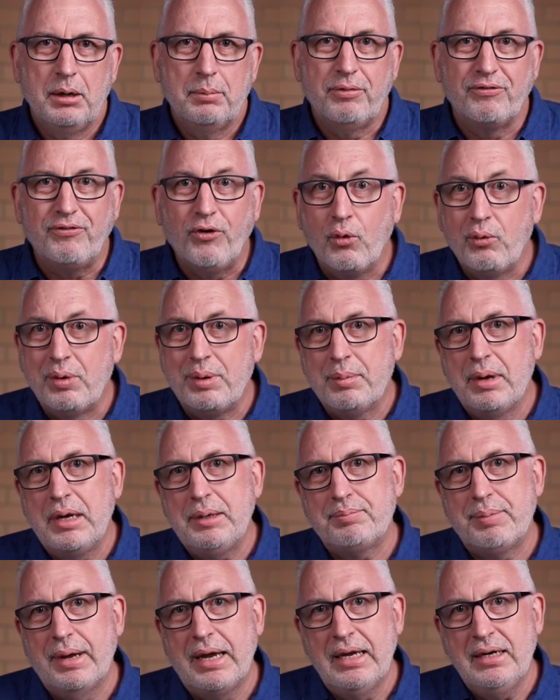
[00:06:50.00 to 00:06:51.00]
Before we
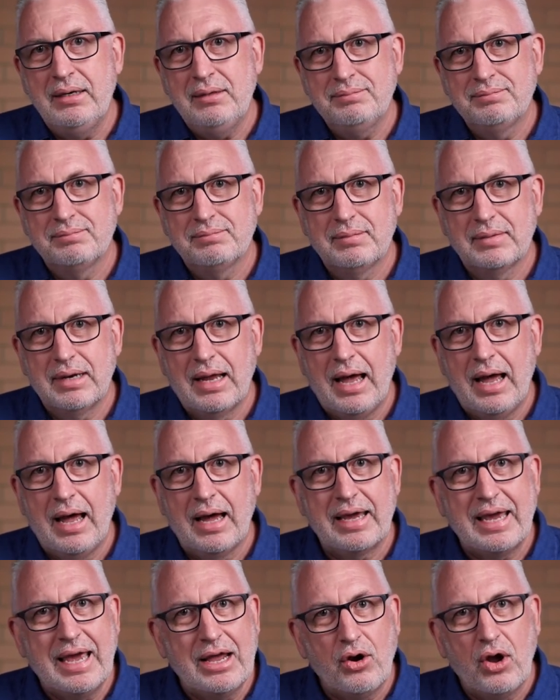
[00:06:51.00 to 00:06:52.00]
meet Ben,
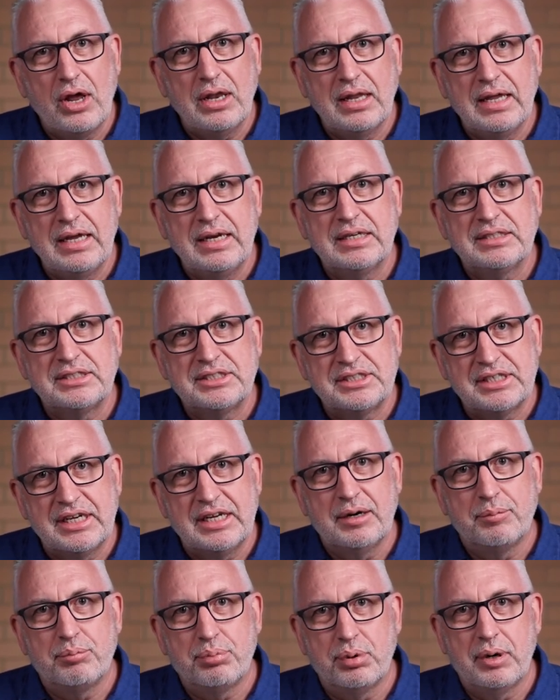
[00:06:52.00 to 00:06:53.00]
can I lead us
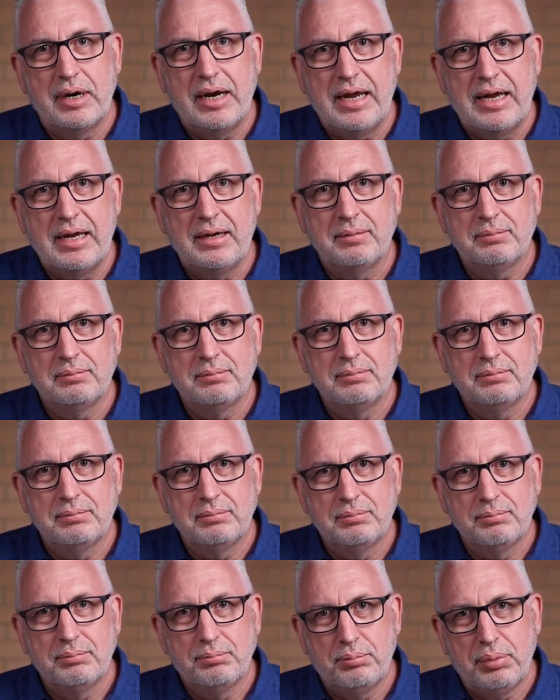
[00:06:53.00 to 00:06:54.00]
in a prayer?
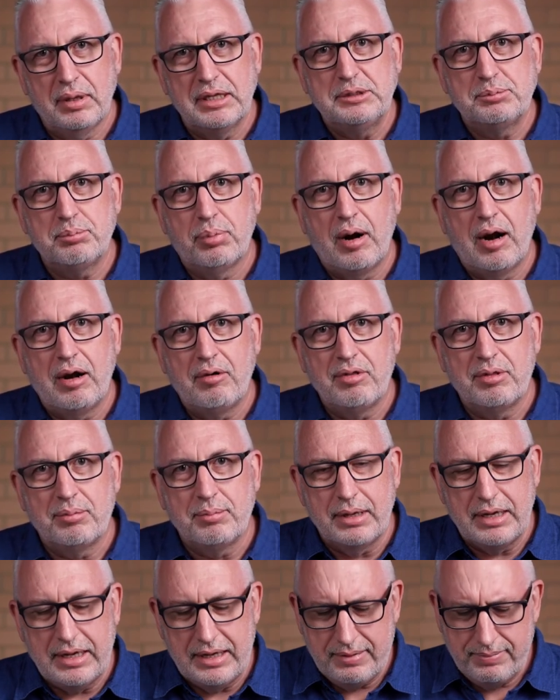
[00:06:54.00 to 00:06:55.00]
Please pray with
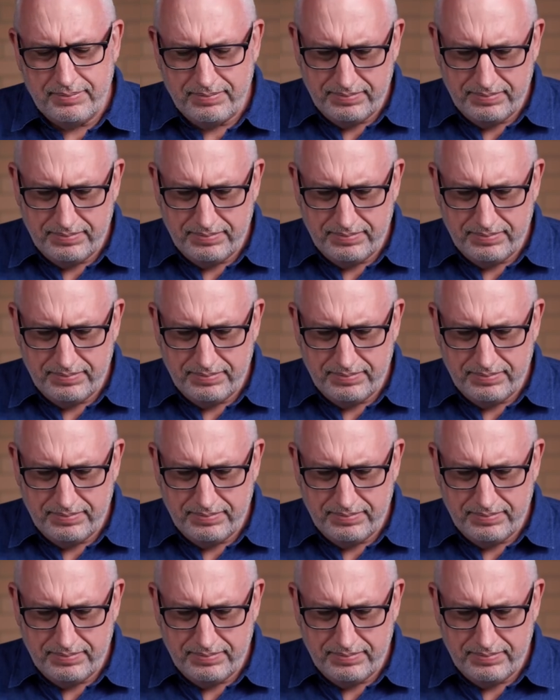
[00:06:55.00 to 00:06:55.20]
me.